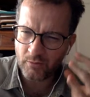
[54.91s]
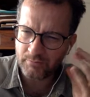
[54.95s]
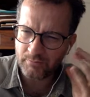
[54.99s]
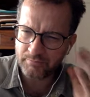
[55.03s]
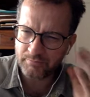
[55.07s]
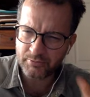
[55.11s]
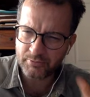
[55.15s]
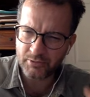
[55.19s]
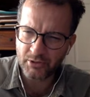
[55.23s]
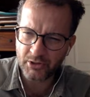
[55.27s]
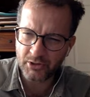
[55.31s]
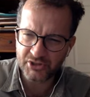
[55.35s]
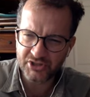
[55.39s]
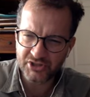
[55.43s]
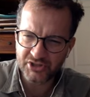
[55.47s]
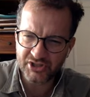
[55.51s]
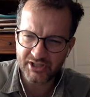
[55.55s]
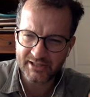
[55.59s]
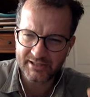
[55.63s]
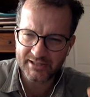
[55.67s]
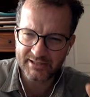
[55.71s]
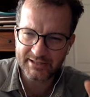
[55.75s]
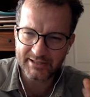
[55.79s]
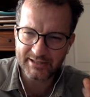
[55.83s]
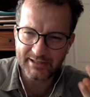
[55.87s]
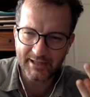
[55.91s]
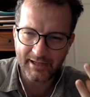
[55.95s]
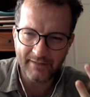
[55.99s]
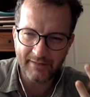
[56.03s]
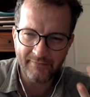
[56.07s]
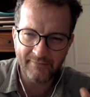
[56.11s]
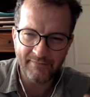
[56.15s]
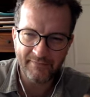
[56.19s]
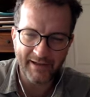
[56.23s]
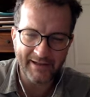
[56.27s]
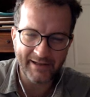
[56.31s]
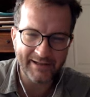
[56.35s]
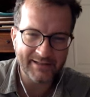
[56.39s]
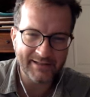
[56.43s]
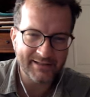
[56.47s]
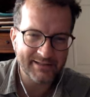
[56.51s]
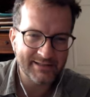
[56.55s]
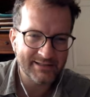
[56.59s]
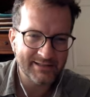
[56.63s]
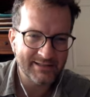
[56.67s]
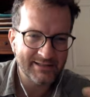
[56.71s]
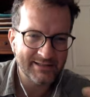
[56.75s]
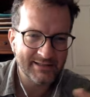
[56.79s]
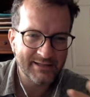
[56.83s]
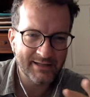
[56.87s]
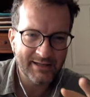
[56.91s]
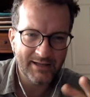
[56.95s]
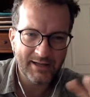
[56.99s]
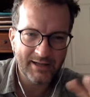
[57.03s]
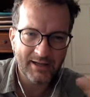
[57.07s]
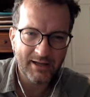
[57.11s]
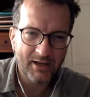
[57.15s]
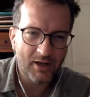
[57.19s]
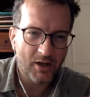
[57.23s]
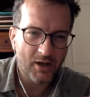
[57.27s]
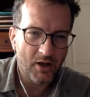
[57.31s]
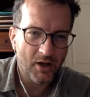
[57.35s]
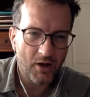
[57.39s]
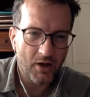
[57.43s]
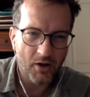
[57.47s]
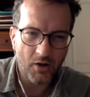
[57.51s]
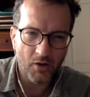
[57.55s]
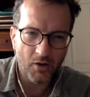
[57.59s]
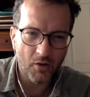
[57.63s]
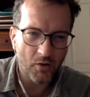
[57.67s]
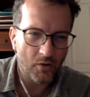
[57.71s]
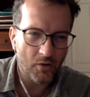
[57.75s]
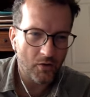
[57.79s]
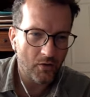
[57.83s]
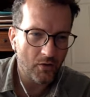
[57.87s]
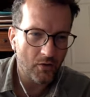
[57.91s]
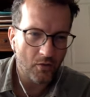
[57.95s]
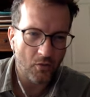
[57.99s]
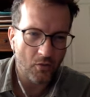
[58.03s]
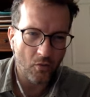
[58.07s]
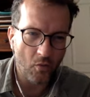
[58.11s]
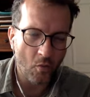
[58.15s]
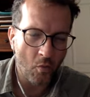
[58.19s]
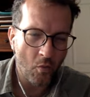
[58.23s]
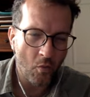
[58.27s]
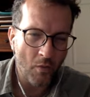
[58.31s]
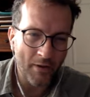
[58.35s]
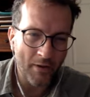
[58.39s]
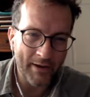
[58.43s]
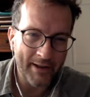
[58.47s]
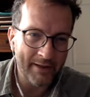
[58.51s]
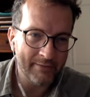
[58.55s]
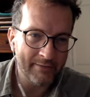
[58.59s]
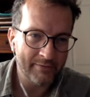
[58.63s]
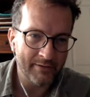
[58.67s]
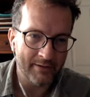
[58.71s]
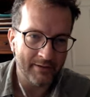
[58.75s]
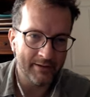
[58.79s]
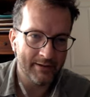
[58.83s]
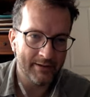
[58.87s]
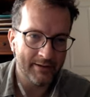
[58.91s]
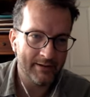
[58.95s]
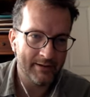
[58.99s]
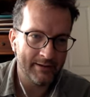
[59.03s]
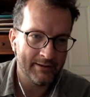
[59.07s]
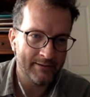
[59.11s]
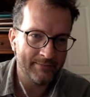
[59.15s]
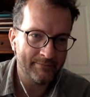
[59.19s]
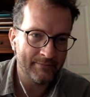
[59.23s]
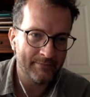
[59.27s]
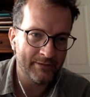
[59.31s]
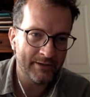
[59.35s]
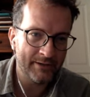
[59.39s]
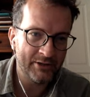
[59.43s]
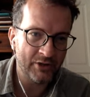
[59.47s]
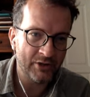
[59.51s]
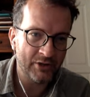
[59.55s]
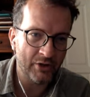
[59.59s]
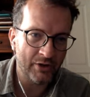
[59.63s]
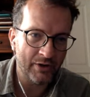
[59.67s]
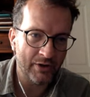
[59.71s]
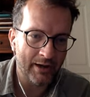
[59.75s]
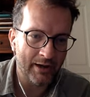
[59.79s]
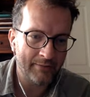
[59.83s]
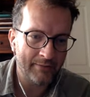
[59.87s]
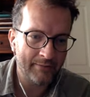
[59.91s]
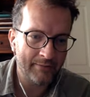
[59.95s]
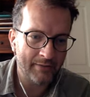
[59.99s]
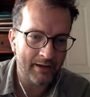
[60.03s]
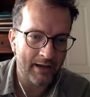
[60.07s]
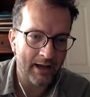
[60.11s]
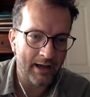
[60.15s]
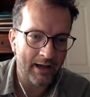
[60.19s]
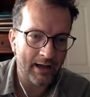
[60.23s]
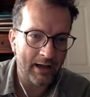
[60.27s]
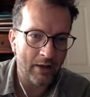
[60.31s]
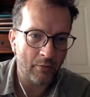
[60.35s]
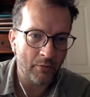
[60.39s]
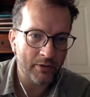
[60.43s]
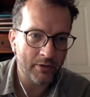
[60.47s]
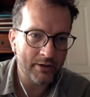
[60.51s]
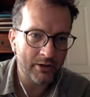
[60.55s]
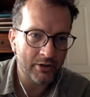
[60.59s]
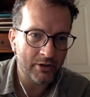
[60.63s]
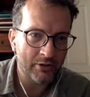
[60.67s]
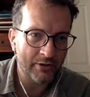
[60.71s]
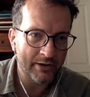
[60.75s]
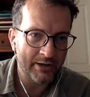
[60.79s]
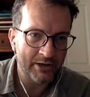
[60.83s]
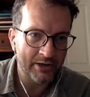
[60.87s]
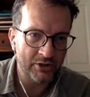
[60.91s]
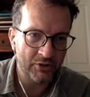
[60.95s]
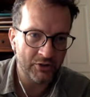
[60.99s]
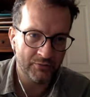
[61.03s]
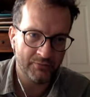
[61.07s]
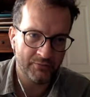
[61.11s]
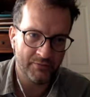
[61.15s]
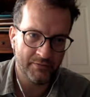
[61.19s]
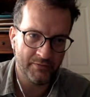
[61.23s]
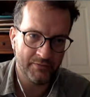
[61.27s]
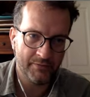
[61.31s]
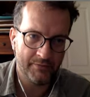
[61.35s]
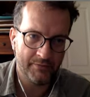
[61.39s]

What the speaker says: project event. Whatever, I want to create a new